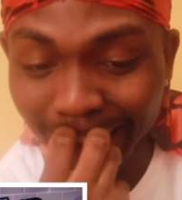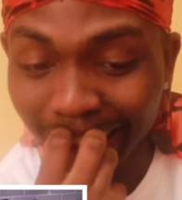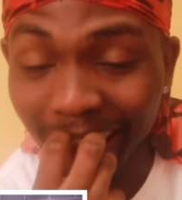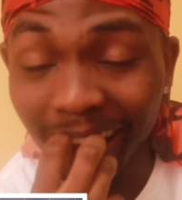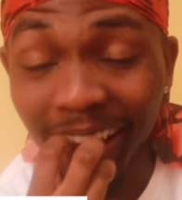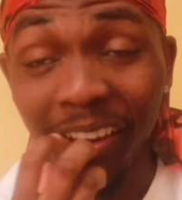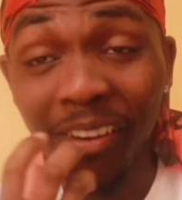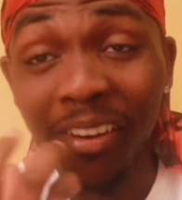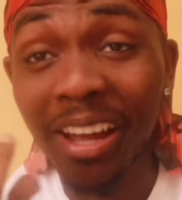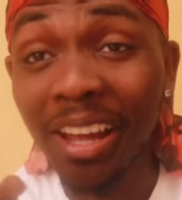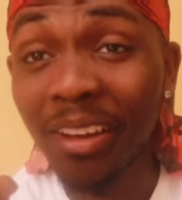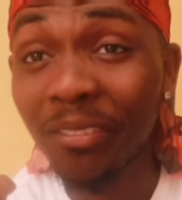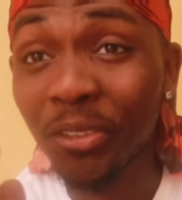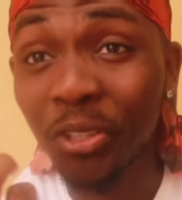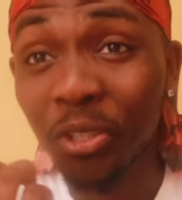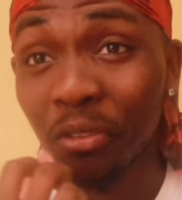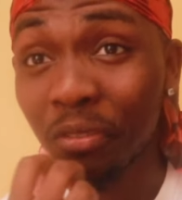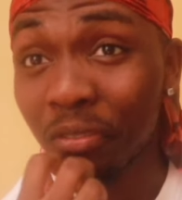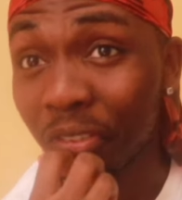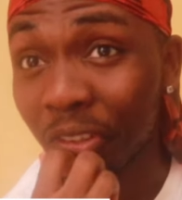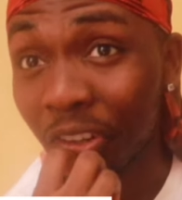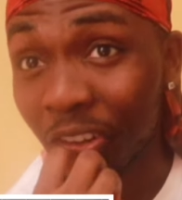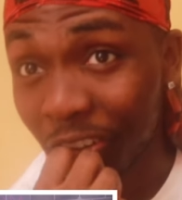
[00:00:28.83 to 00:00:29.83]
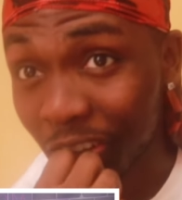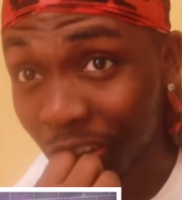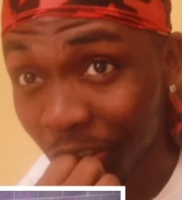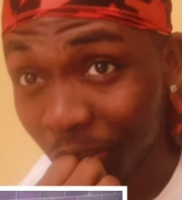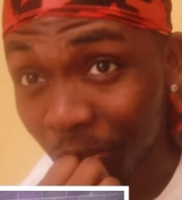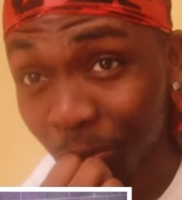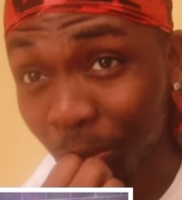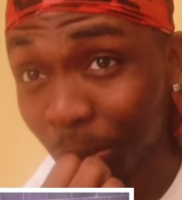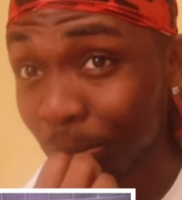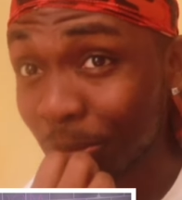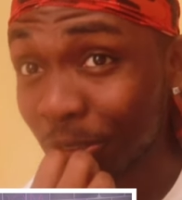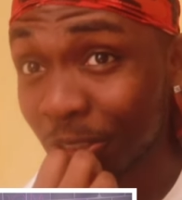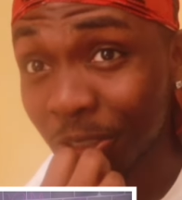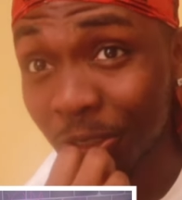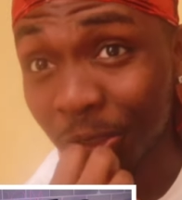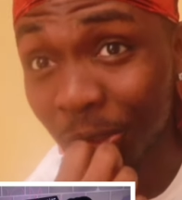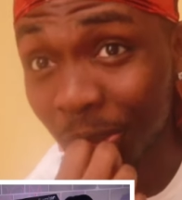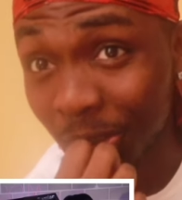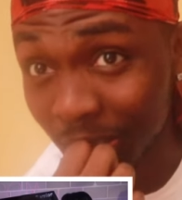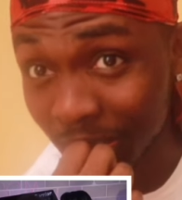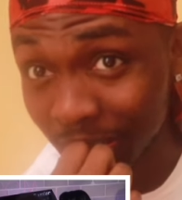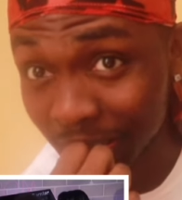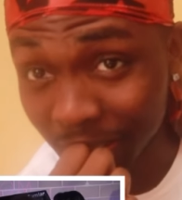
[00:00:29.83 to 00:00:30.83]
Hell, have no fury on a woman
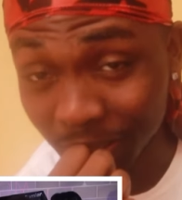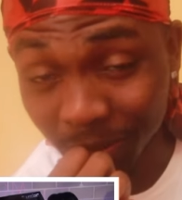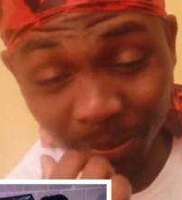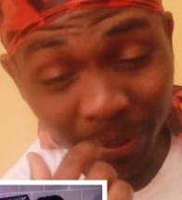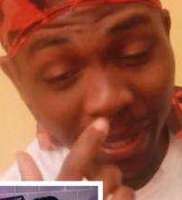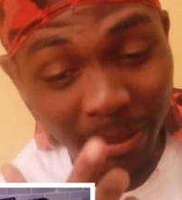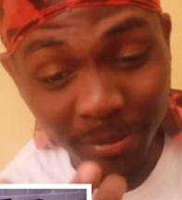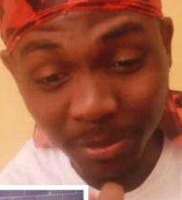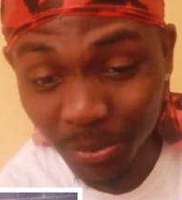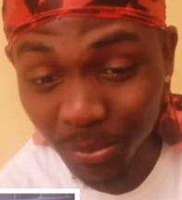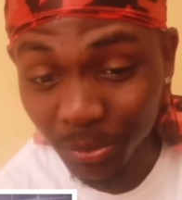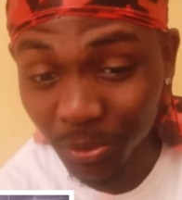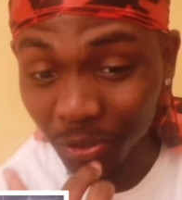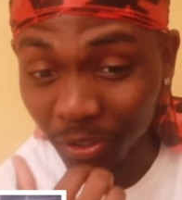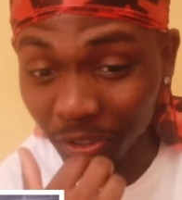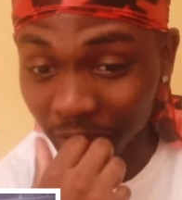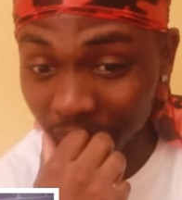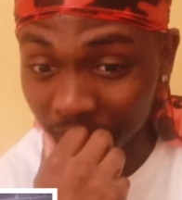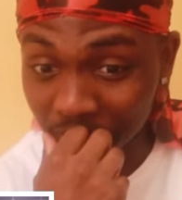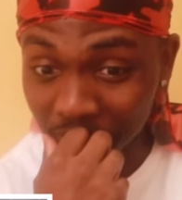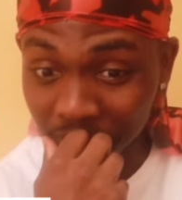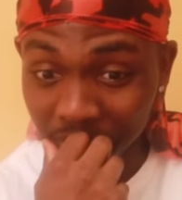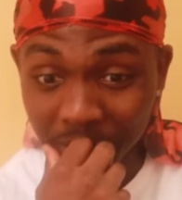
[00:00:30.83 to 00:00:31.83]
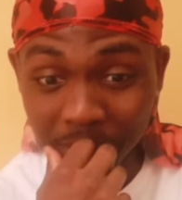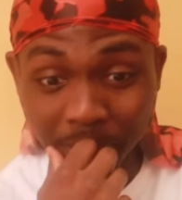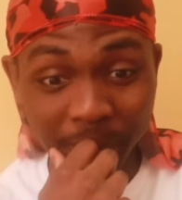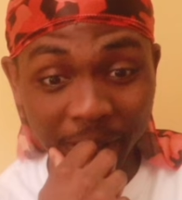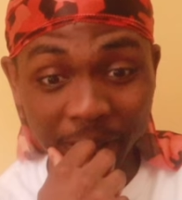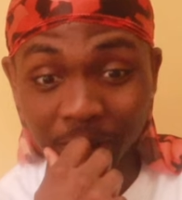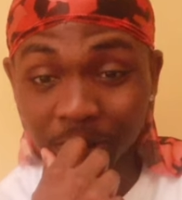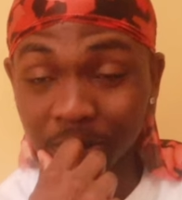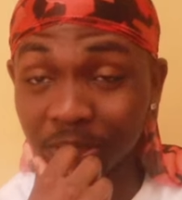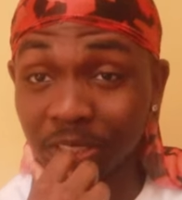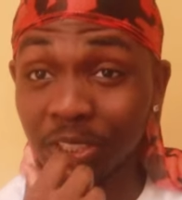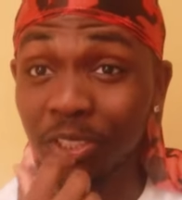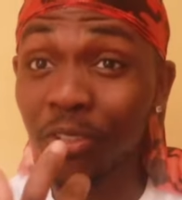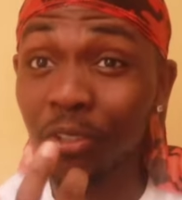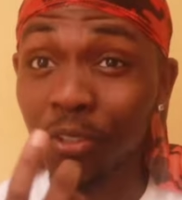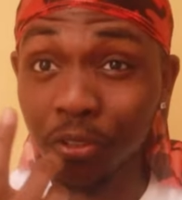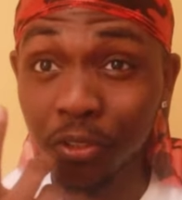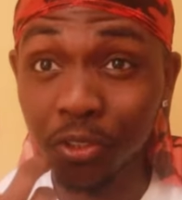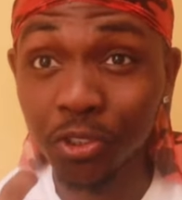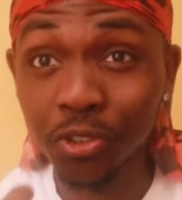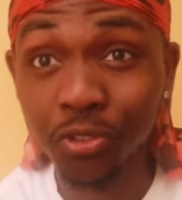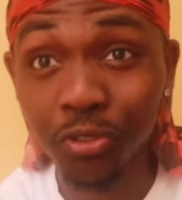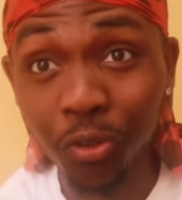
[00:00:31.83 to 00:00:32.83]
scorned. This is what happens when you hurt a female. She gonna
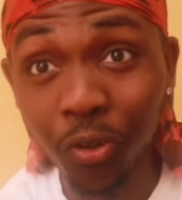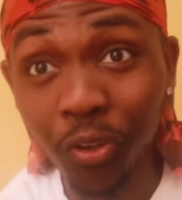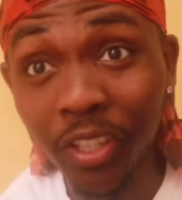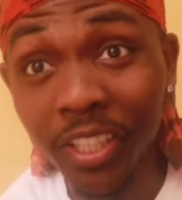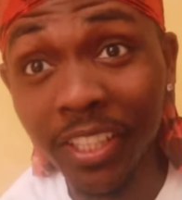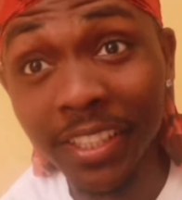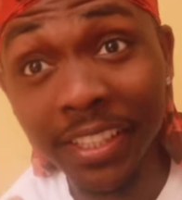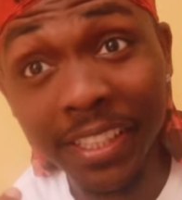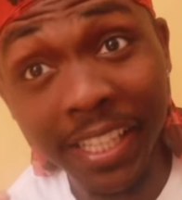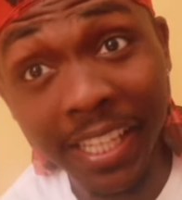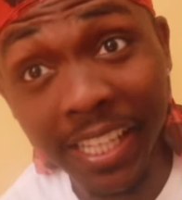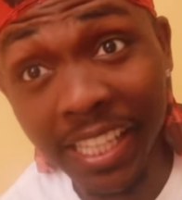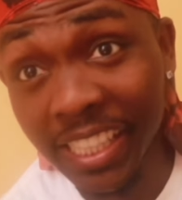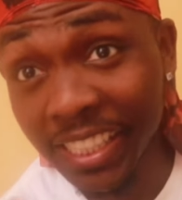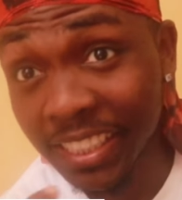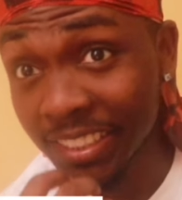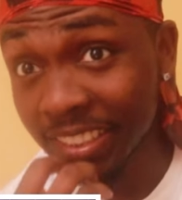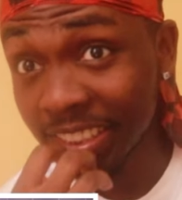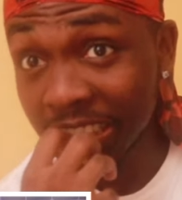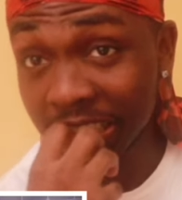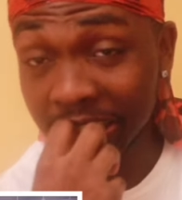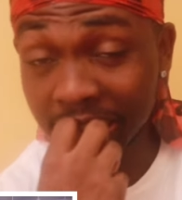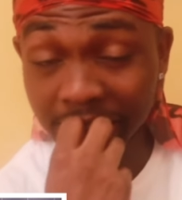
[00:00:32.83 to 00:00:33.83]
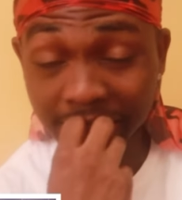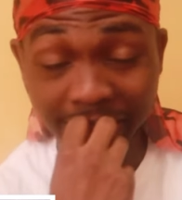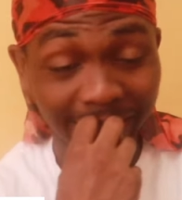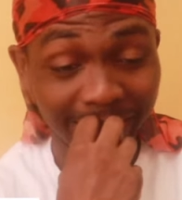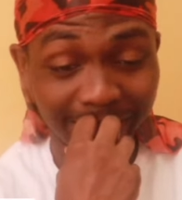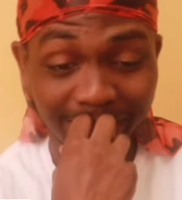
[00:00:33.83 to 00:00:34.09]
destroy your things.